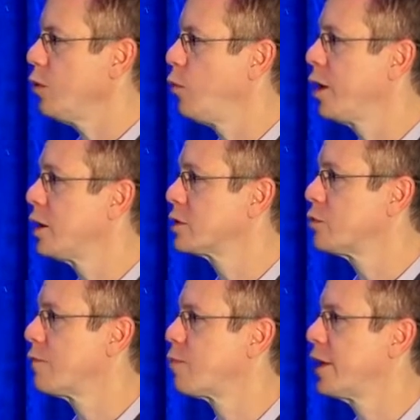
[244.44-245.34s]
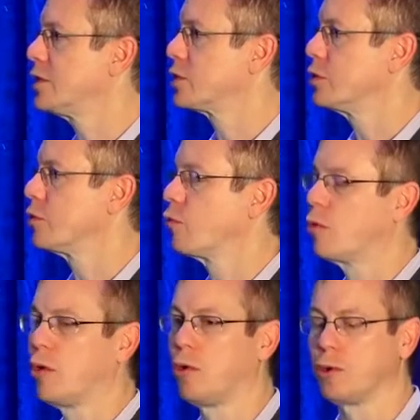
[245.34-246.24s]
we all sort of play certain
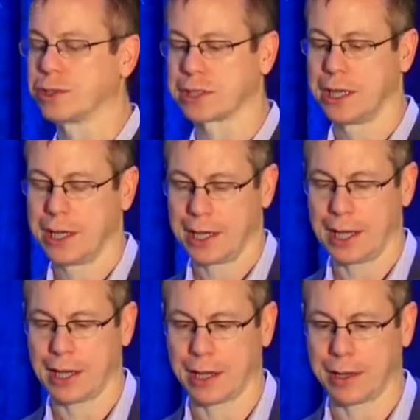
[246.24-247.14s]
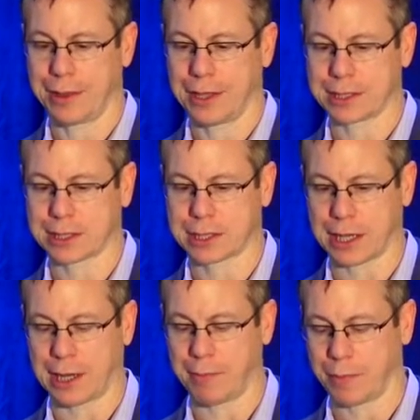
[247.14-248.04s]
roles in this
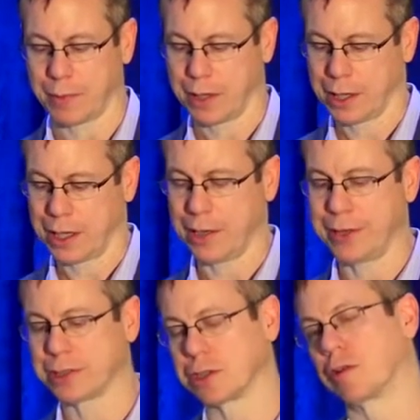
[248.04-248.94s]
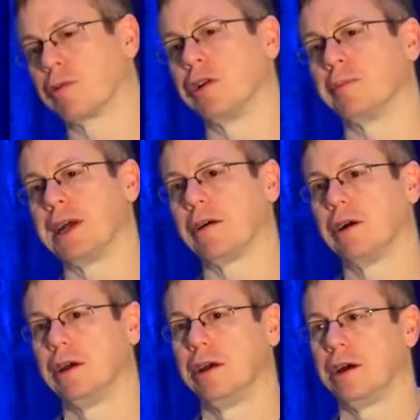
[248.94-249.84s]
group. Now,
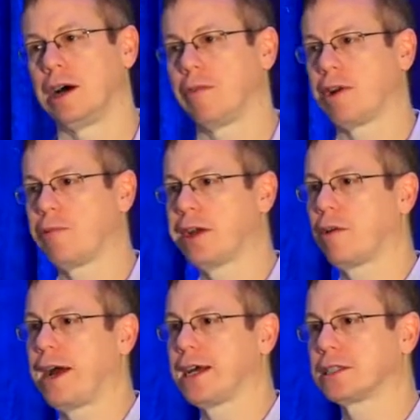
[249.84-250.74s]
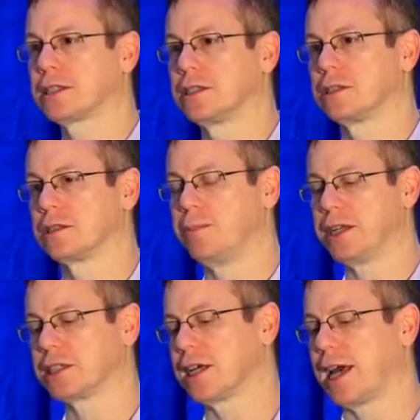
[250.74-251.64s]
Rodrigo asked me
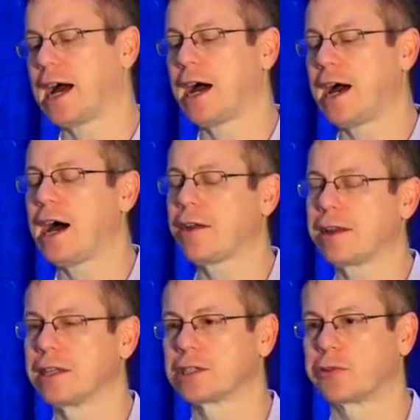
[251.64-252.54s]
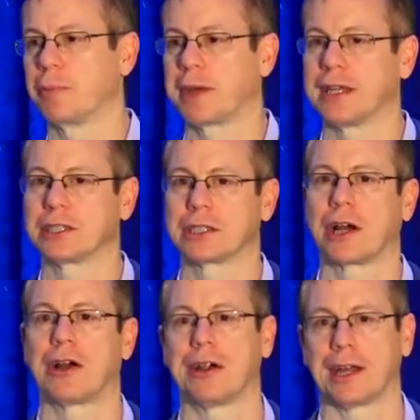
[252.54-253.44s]
to say, how did this group get
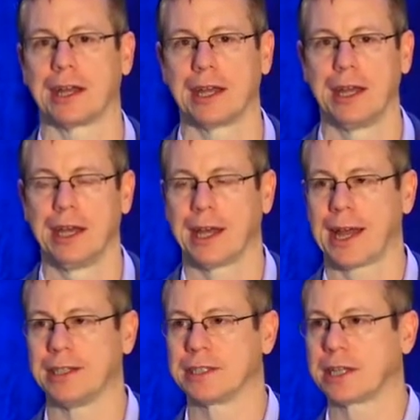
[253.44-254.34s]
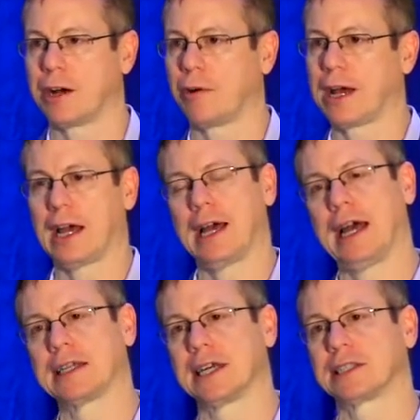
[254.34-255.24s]
started? And so,
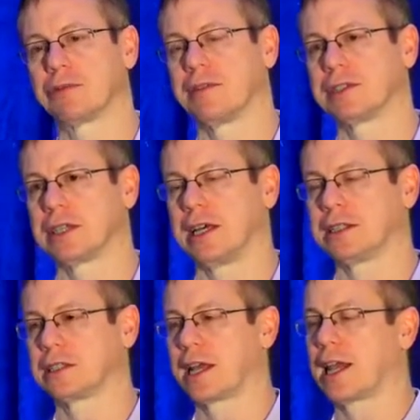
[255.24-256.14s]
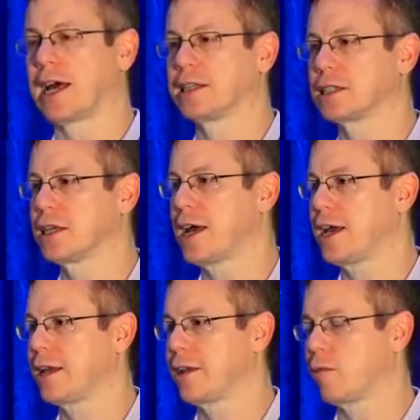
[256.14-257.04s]
as I sort of said last
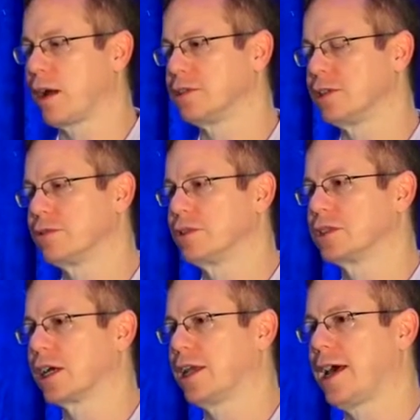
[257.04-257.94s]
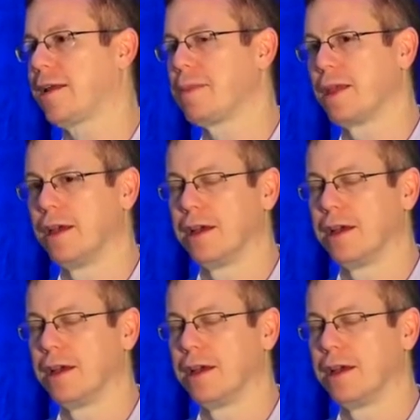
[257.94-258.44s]
night when I was introducing Annette,